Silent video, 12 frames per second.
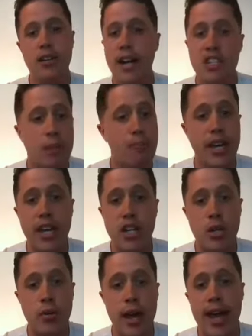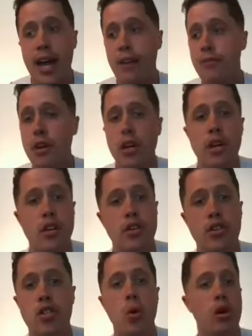That's the big issue they have
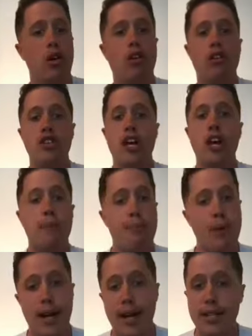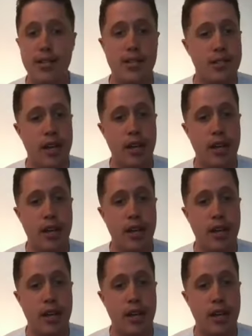to a large enterprise.